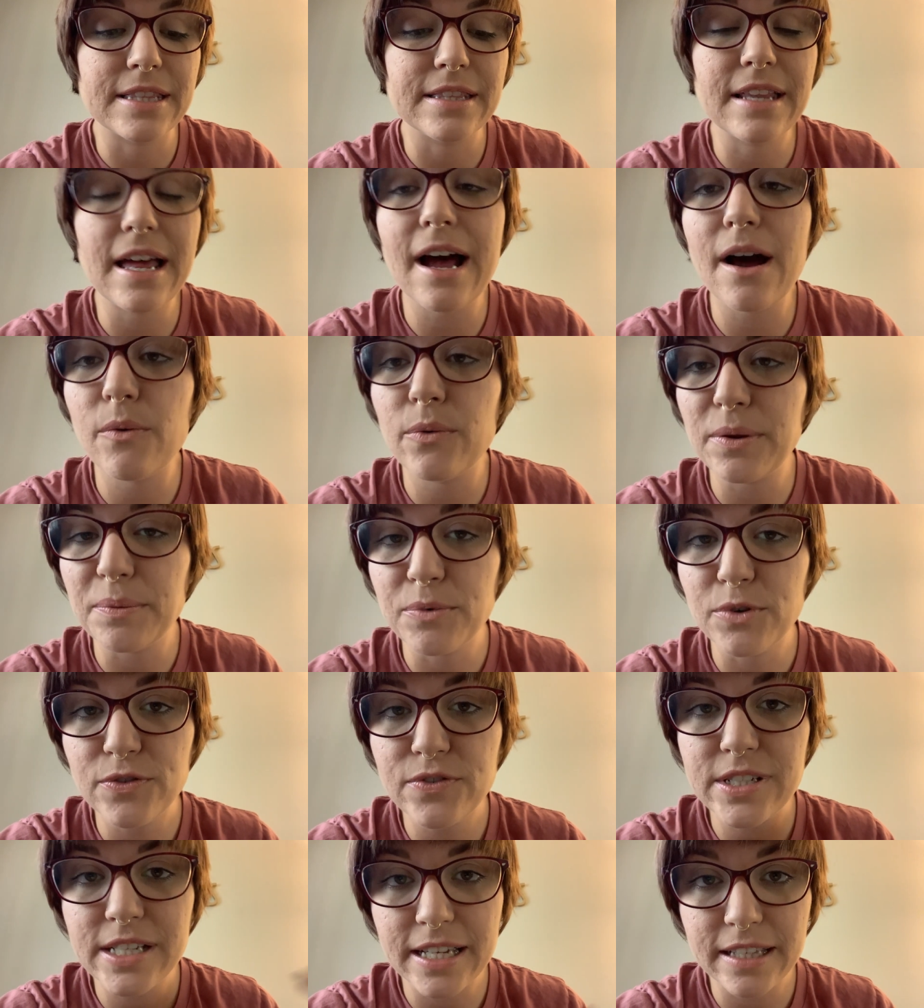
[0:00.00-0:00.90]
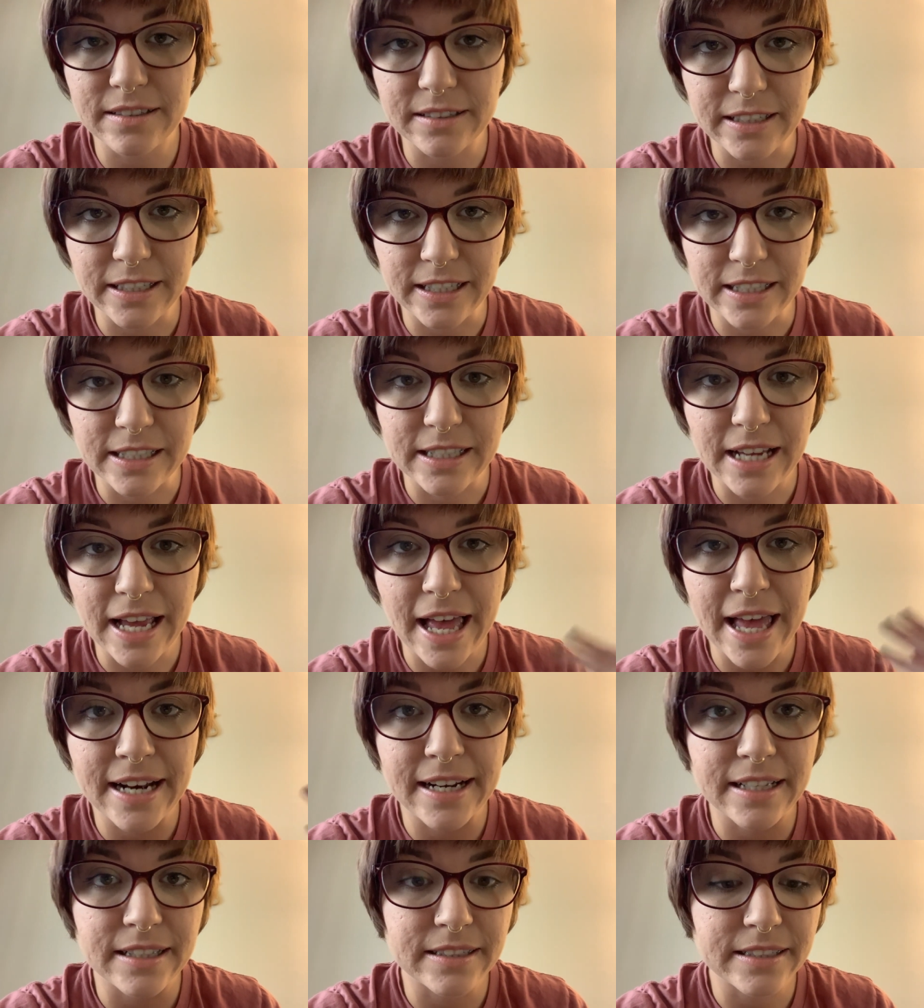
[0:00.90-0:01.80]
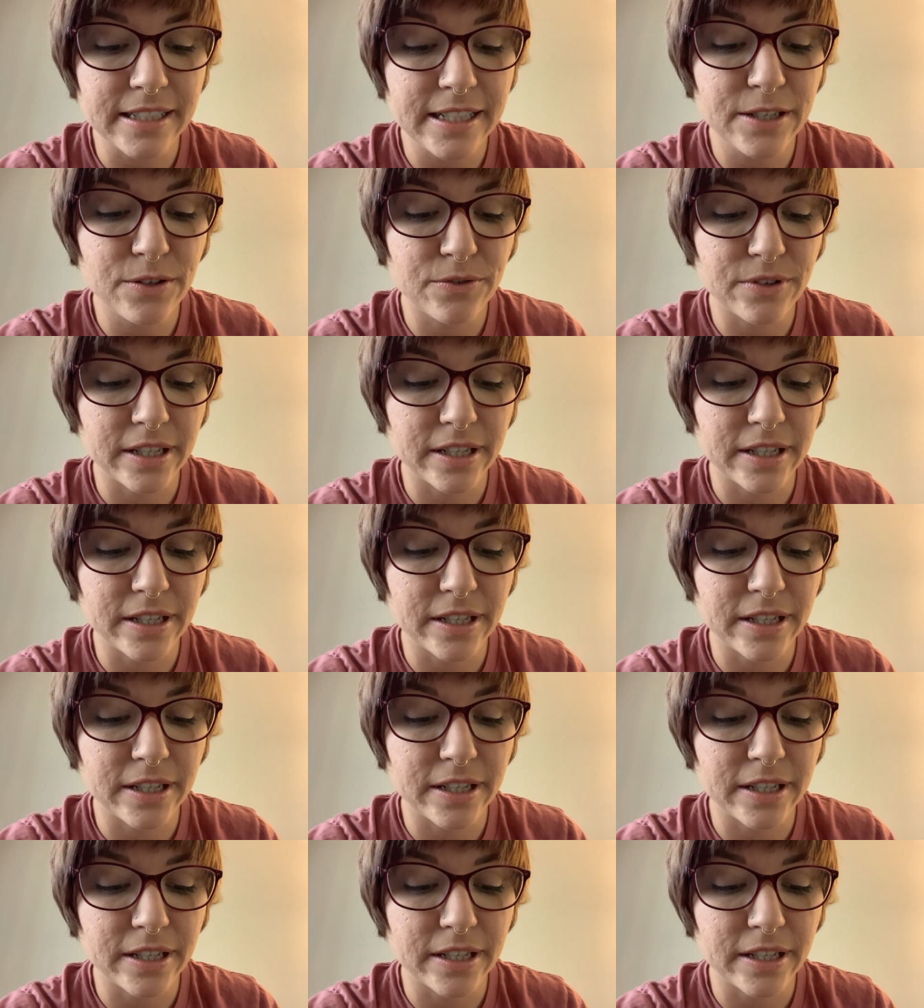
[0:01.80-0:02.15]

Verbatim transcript: Now we move to Elide, and Elide